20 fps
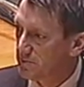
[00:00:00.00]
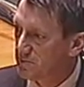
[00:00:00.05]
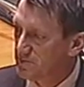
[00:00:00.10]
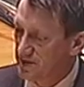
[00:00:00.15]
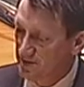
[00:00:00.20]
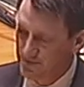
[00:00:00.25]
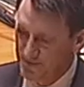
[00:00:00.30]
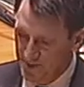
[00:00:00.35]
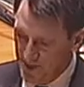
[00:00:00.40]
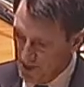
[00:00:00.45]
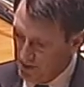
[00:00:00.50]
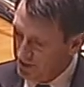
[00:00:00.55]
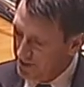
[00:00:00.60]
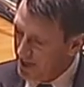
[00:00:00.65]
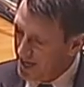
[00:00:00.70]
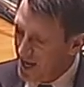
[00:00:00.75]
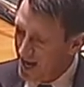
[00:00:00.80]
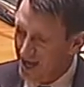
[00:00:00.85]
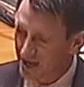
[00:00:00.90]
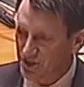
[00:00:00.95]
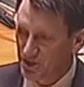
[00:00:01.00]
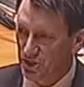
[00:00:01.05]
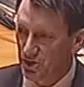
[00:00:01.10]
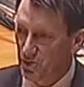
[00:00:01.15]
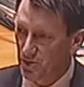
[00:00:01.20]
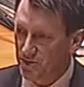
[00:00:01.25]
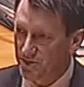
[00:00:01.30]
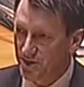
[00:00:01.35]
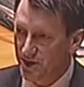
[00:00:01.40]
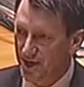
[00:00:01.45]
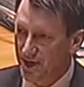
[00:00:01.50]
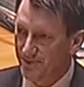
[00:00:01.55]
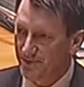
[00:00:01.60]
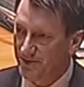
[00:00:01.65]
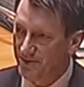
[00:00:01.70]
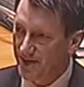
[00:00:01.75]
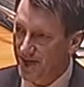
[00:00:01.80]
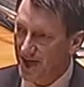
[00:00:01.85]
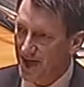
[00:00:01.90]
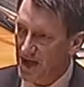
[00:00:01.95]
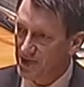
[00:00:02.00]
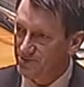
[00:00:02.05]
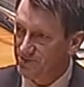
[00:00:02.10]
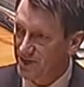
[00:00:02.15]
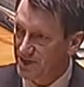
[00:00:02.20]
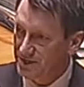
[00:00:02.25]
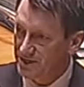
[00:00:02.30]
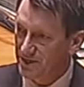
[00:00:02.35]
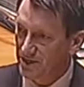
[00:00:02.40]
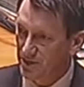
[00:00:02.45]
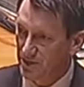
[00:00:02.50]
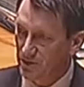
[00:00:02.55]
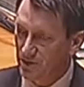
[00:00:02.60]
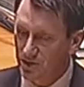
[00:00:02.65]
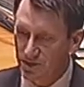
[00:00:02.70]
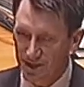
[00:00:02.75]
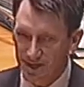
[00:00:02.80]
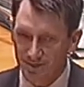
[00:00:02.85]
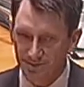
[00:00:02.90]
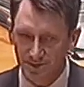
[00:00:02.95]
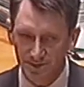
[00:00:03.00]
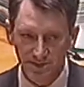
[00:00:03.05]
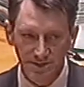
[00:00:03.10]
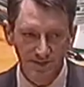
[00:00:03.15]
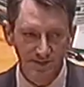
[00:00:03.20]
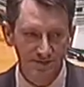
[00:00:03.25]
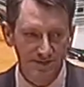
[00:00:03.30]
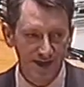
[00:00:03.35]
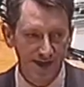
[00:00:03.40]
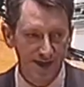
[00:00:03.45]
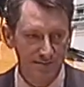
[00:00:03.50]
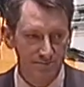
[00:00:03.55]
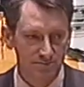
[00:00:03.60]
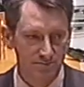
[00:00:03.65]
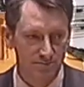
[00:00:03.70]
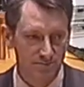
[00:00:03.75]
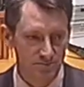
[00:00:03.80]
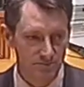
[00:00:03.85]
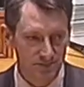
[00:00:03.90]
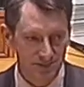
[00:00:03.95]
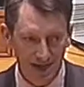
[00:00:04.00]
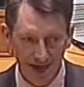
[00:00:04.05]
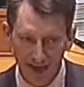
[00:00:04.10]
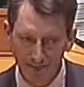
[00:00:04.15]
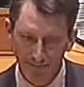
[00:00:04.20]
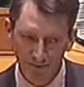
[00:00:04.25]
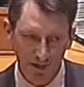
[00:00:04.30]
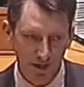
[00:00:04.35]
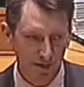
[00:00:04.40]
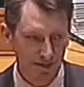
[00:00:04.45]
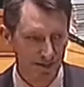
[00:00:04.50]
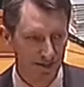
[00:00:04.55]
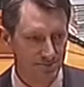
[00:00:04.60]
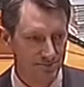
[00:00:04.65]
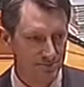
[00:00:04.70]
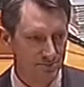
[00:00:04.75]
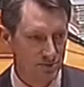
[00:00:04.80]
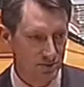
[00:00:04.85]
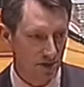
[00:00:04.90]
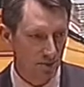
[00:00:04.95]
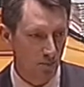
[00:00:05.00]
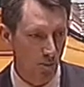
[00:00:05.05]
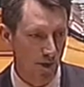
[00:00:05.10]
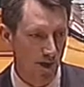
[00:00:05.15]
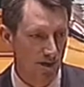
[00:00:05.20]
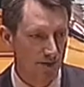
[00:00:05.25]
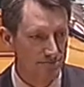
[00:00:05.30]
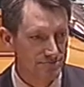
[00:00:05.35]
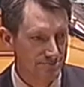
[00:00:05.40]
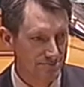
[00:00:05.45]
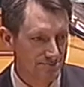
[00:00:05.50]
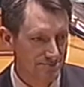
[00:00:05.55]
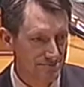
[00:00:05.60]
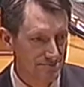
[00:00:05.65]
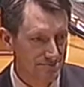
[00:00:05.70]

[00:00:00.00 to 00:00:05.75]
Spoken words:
that merely has your name and the address that you claim to live at typed on it somewhere.